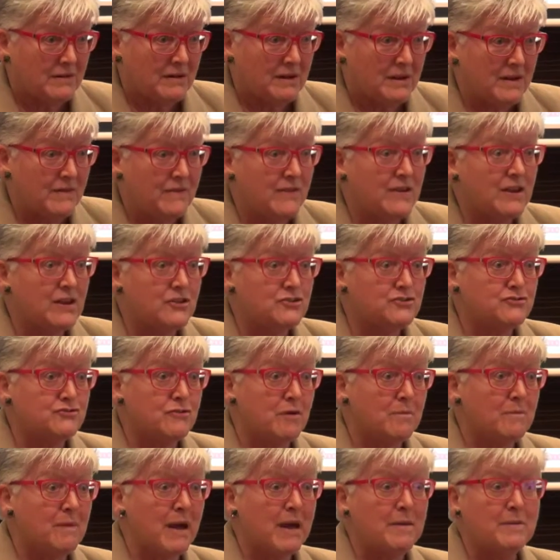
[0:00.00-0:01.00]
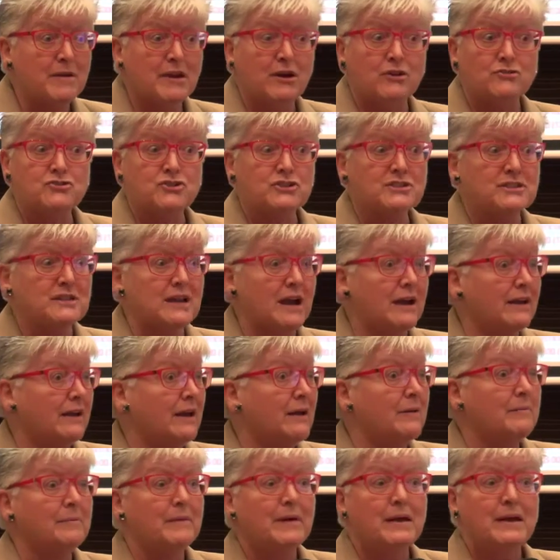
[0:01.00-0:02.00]
in the interim. Maybe I'll just cut
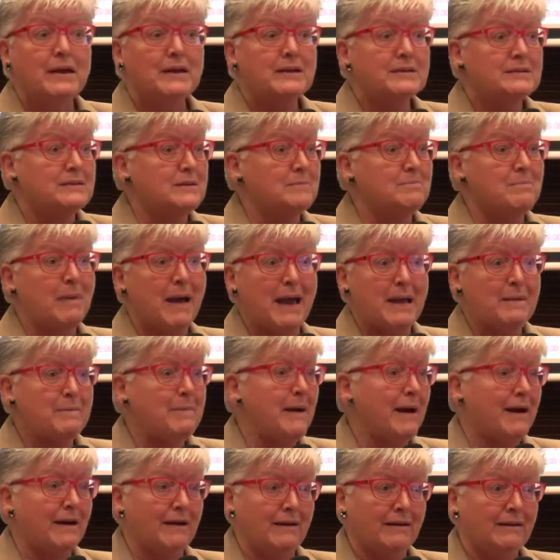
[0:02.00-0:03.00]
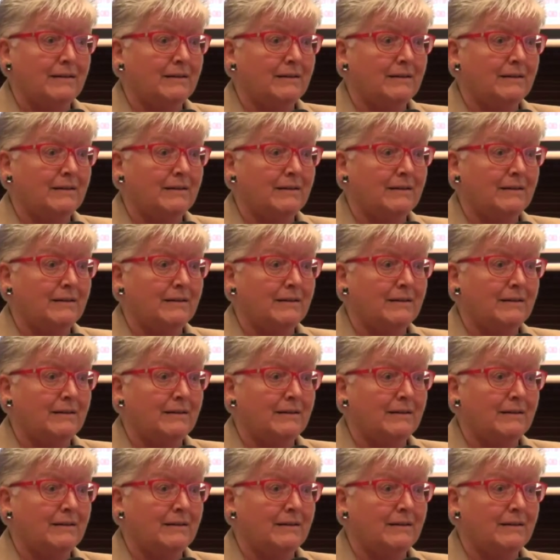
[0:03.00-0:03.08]
up some paper